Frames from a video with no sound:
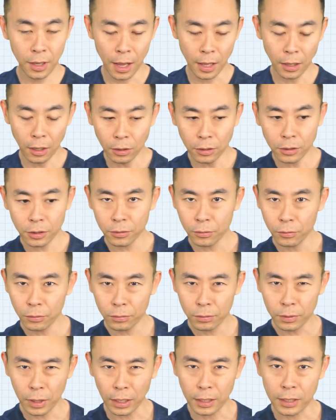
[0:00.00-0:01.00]
and
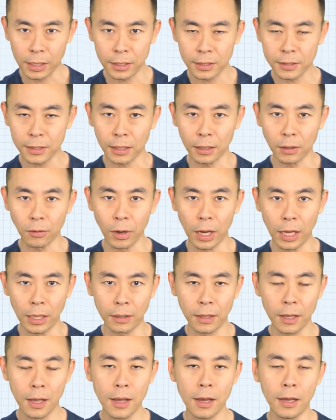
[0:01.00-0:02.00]
also techniques that
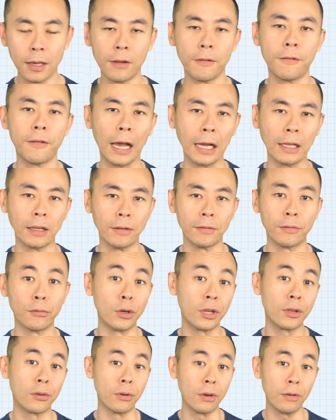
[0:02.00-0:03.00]
grant an effective
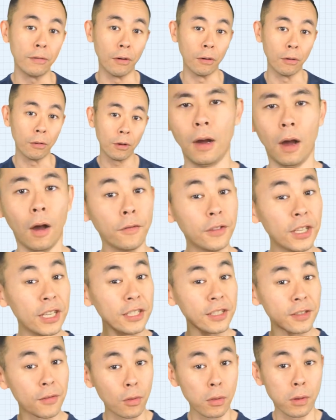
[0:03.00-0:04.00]
retrieval. Of
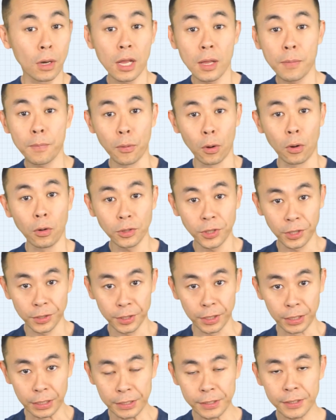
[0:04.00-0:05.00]
these three
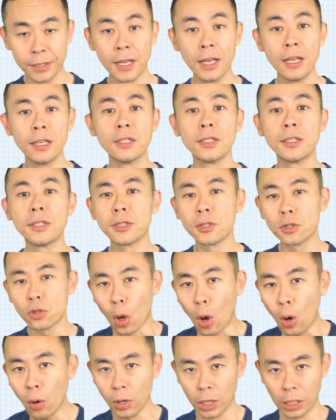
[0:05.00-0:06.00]
processes,
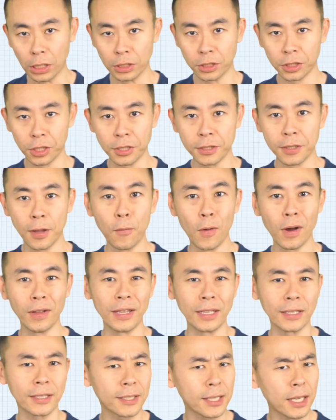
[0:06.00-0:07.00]
storage is the
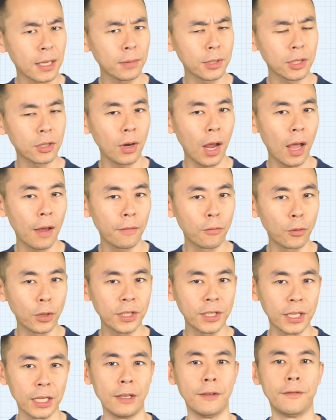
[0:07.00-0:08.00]
one that seems to have
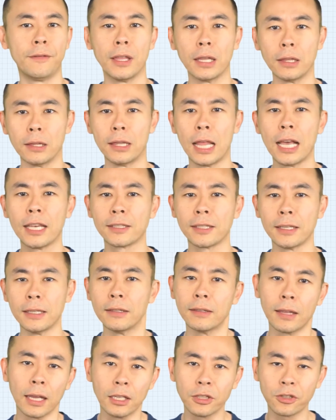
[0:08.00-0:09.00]
received less
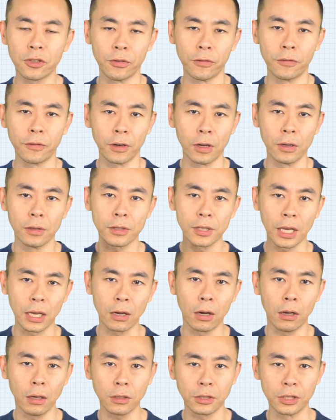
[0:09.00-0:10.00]
attention from
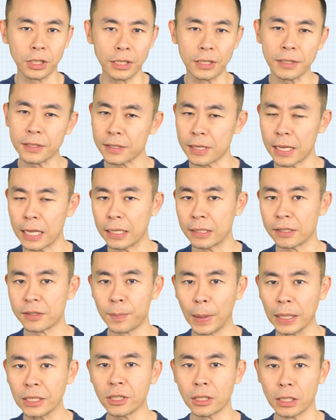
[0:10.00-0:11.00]
psychologists and
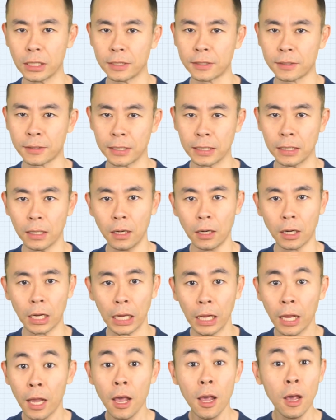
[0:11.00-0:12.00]
specialists in
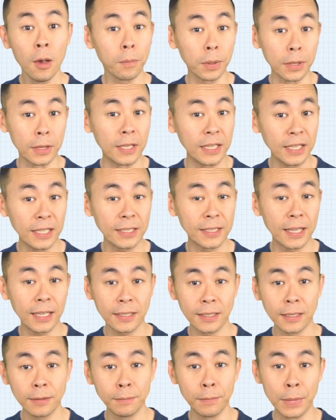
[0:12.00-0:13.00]
learning, but this
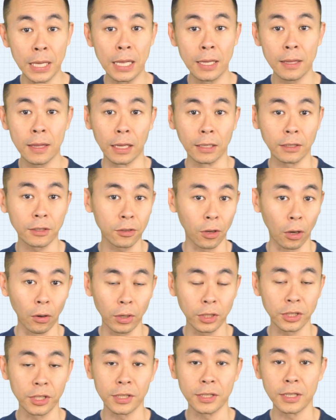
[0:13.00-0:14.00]
doesn't mean that
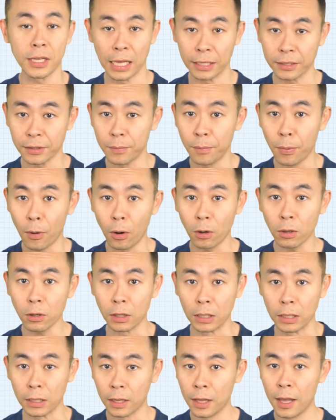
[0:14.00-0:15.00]
storage is less
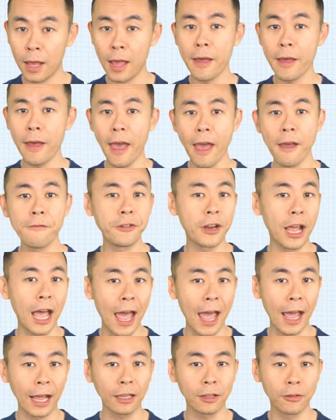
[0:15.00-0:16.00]
important. Every
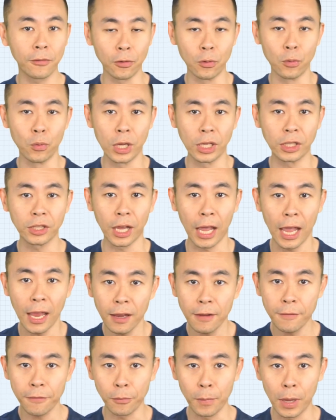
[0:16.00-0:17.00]
act through which
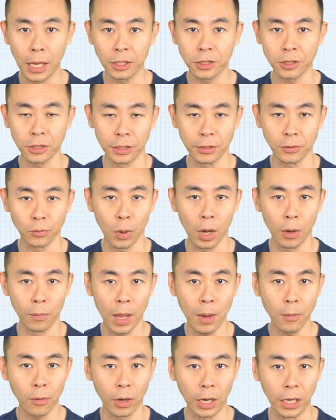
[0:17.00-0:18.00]
any information is well
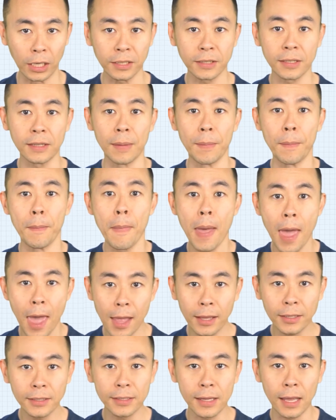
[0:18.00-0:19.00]
memorized
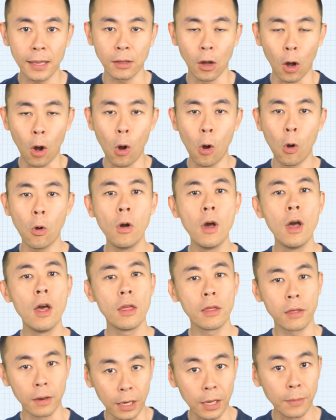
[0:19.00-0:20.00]
demands that all
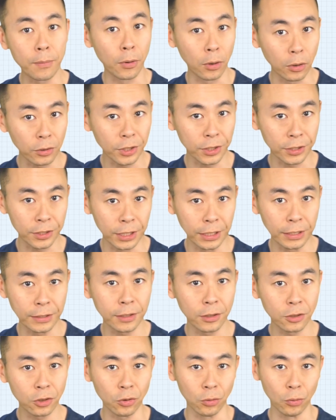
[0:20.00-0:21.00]
three
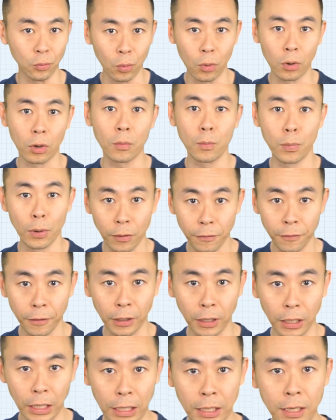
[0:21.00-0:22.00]
processes should work
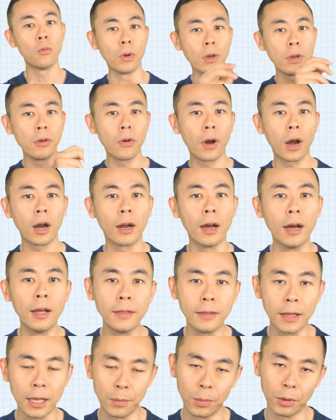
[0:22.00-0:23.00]
perfectly. When you are
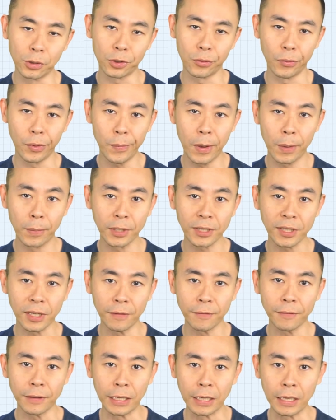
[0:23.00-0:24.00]
unable to remember
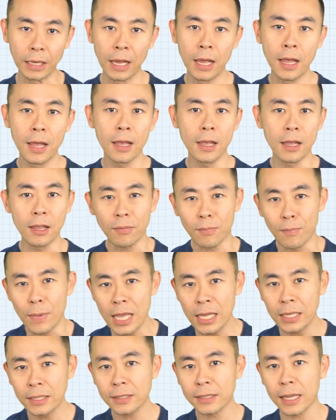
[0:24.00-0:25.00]
something, it
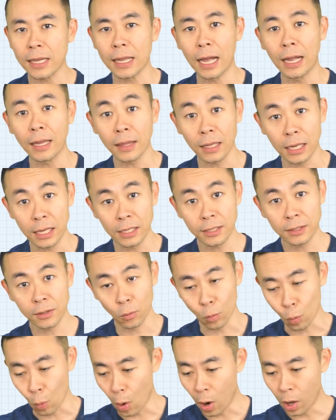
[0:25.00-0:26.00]
means that at
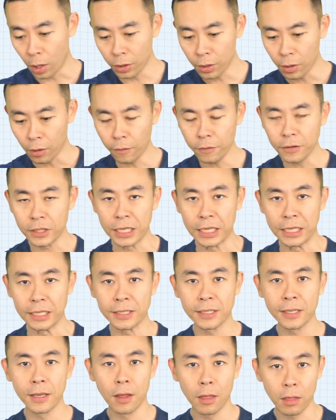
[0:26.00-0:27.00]
least one of
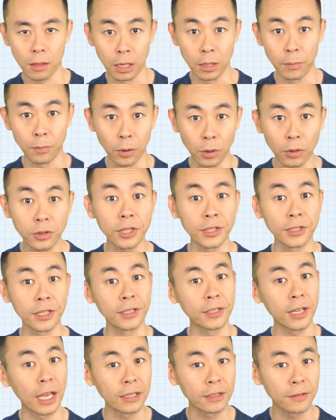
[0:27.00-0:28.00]
these three
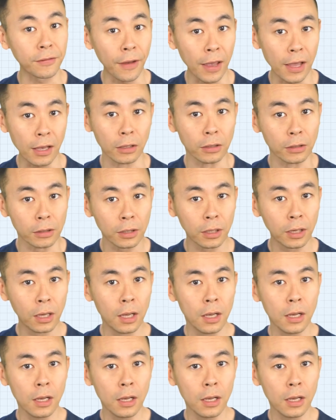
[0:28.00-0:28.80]
processes has failed.